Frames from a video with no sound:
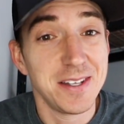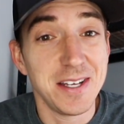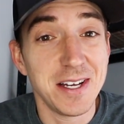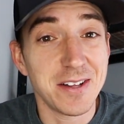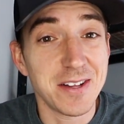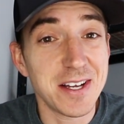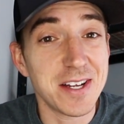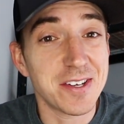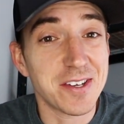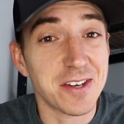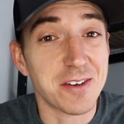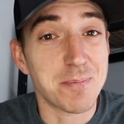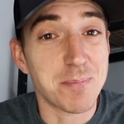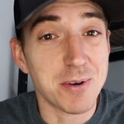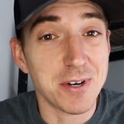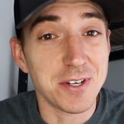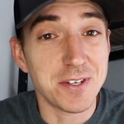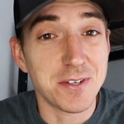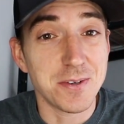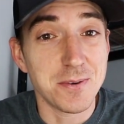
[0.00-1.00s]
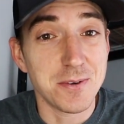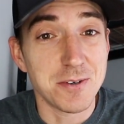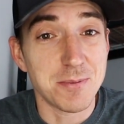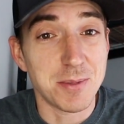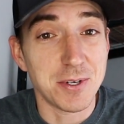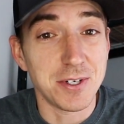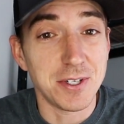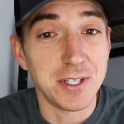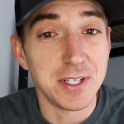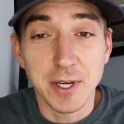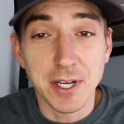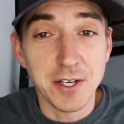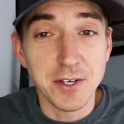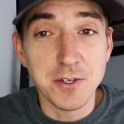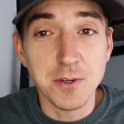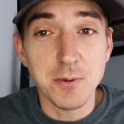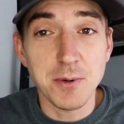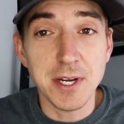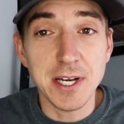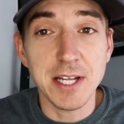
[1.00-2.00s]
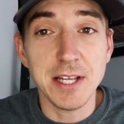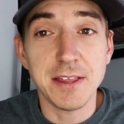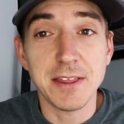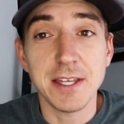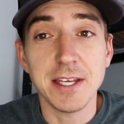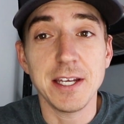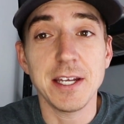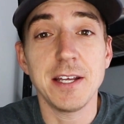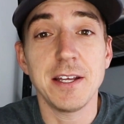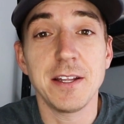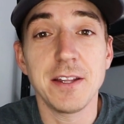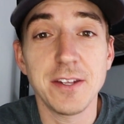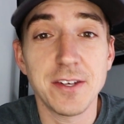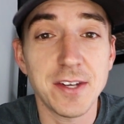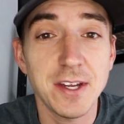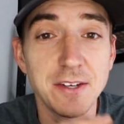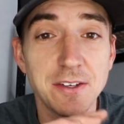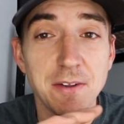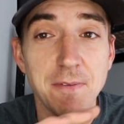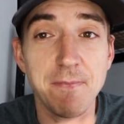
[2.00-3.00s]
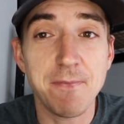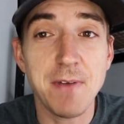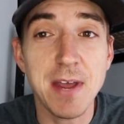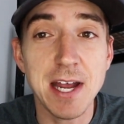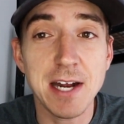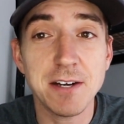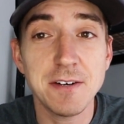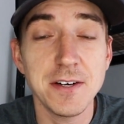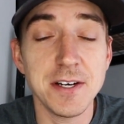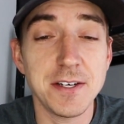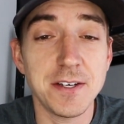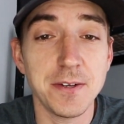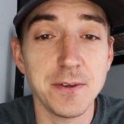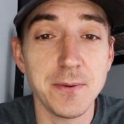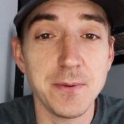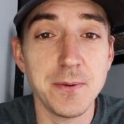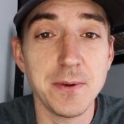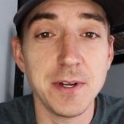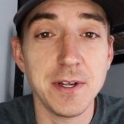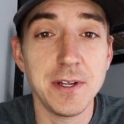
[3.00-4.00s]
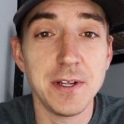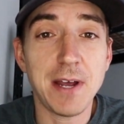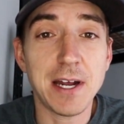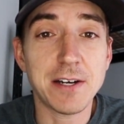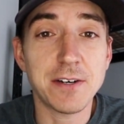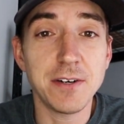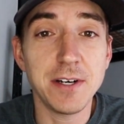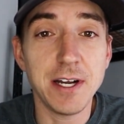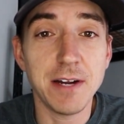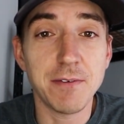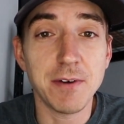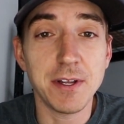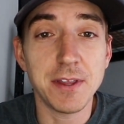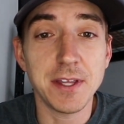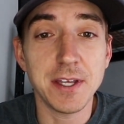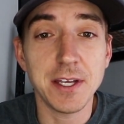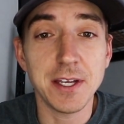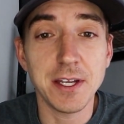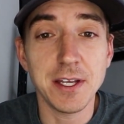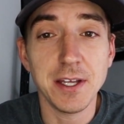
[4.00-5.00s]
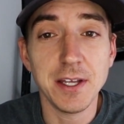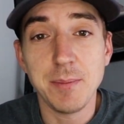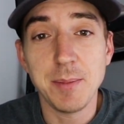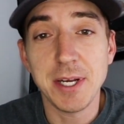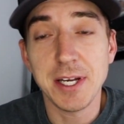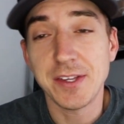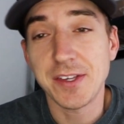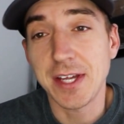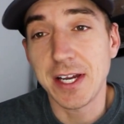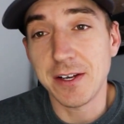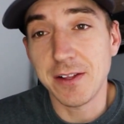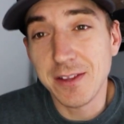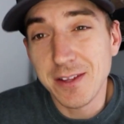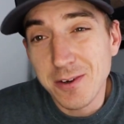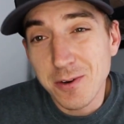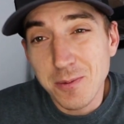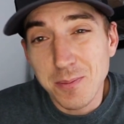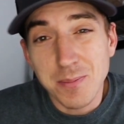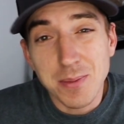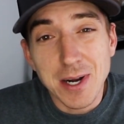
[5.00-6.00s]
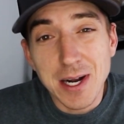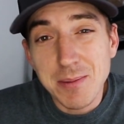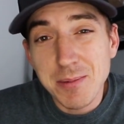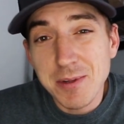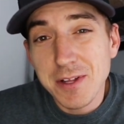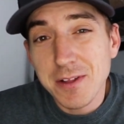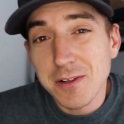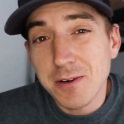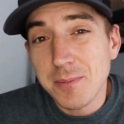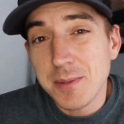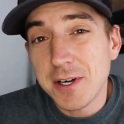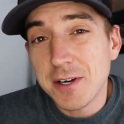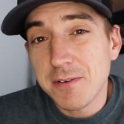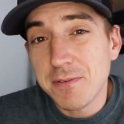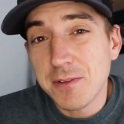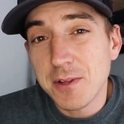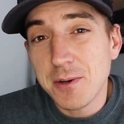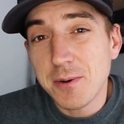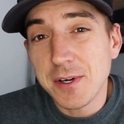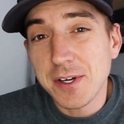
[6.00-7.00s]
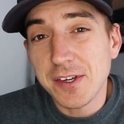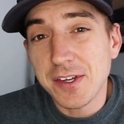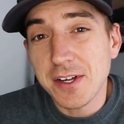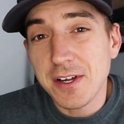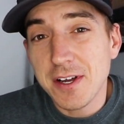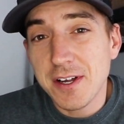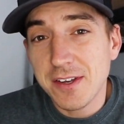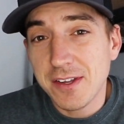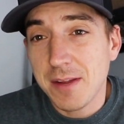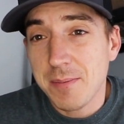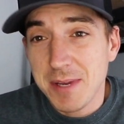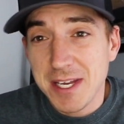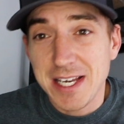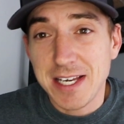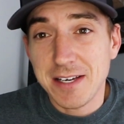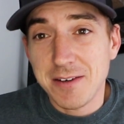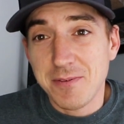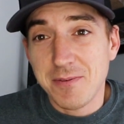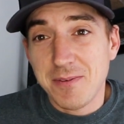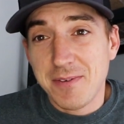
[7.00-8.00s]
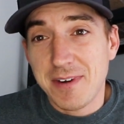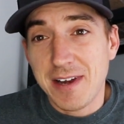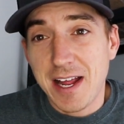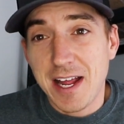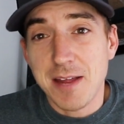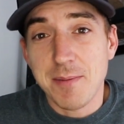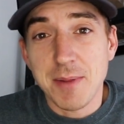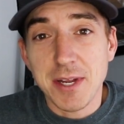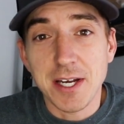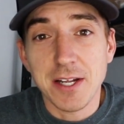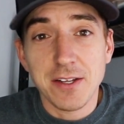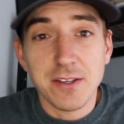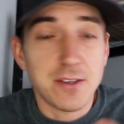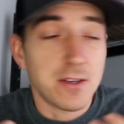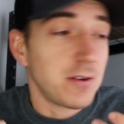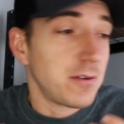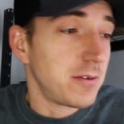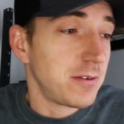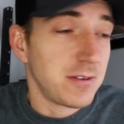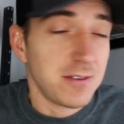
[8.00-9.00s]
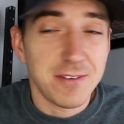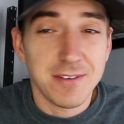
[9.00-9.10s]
the LS is pretty tunable. We didn't do anything. This has a factory tune, factory everything. I mean, it's got probably a little better flow and exhaust. I mean, I made it, so